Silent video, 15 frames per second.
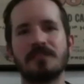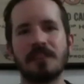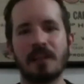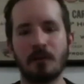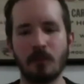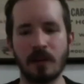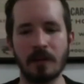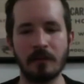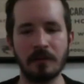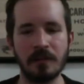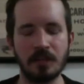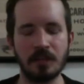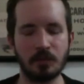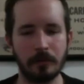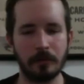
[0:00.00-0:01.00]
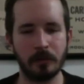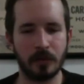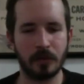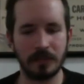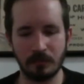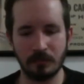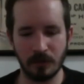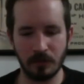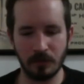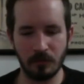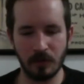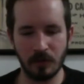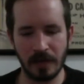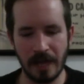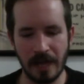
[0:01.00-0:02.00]
like whenever these women would
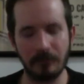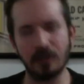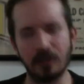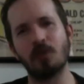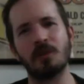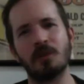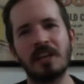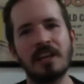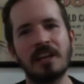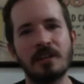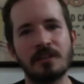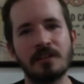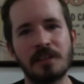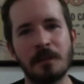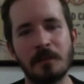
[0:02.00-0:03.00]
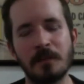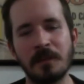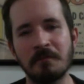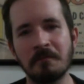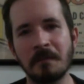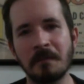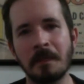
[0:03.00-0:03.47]
want to have a little kink or something,